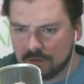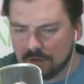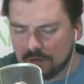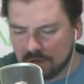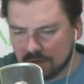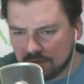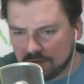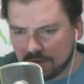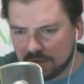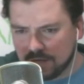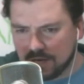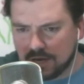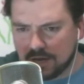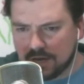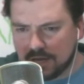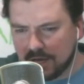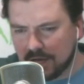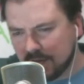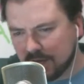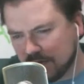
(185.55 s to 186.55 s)
Now,
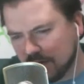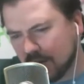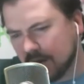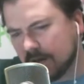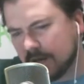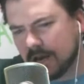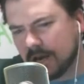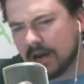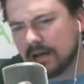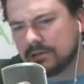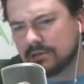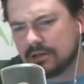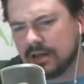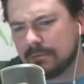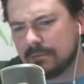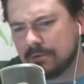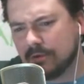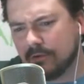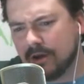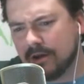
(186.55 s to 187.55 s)
can I
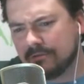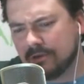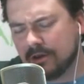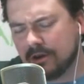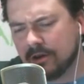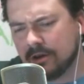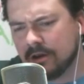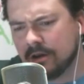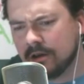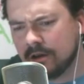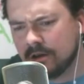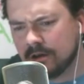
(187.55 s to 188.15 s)
stop you right there?